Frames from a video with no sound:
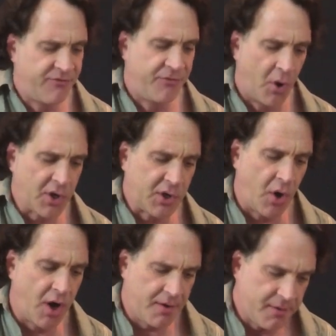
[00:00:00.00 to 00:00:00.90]
4
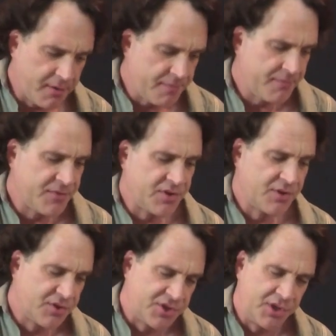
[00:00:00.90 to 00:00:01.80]
chord, 2,
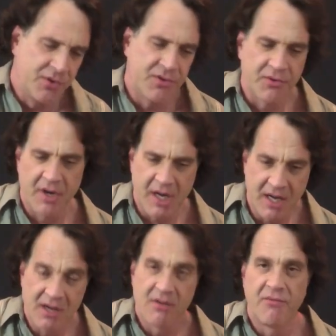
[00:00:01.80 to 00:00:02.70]

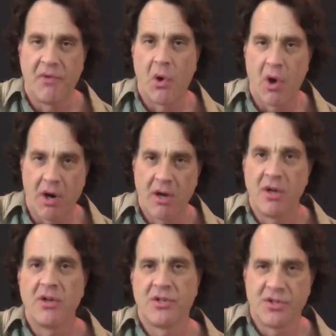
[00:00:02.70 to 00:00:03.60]
3, 4,
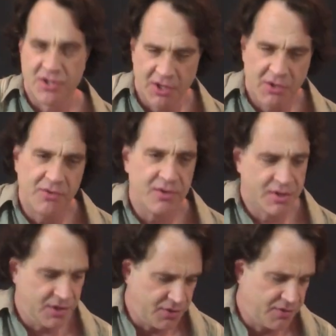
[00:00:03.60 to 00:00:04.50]
2, 2,
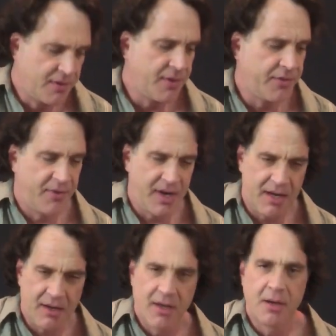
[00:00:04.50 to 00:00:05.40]
3.
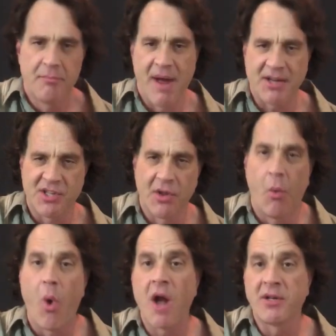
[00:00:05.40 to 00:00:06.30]
Back to the
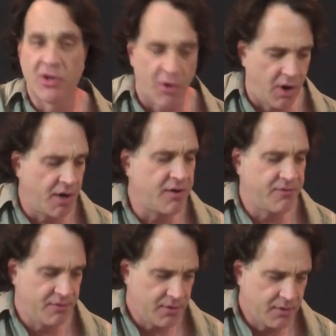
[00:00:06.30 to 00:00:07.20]
1 chord
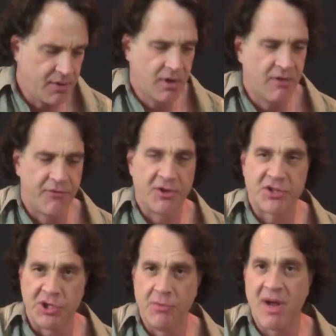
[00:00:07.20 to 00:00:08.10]
for
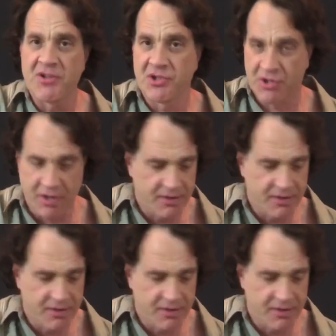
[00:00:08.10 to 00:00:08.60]
2 measures.